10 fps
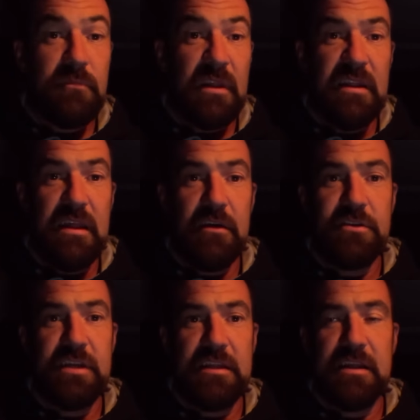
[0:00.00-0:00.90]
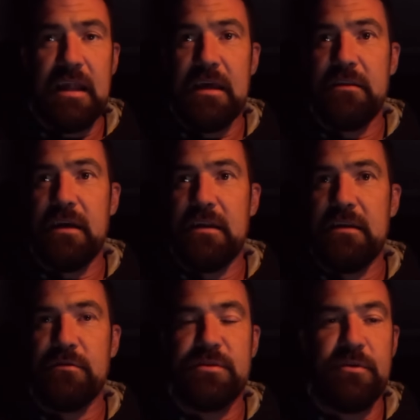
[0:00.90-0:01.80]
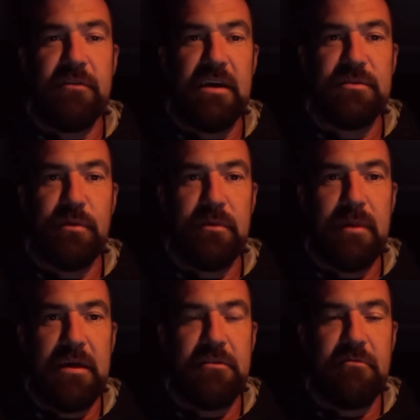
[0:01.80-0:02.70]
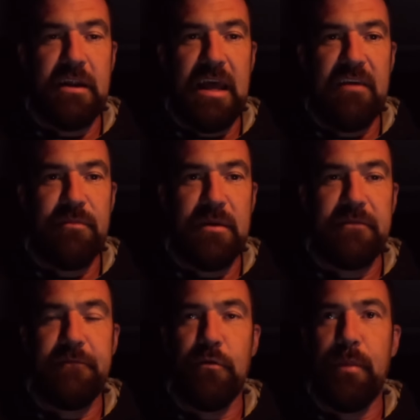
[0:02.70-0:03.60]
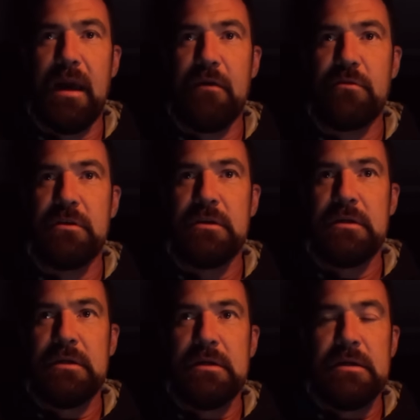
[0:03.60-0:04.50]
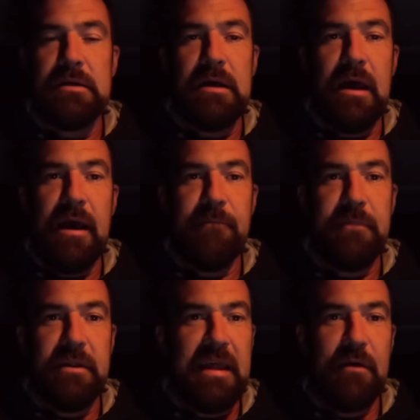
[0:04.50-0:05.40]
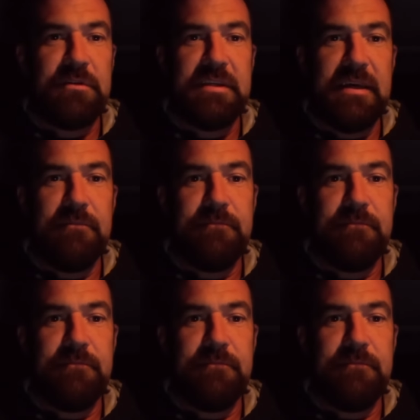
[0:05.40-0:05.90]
and then I just had that little smooth ounce, probably about 3.5, maybe 4 pound, and that was it.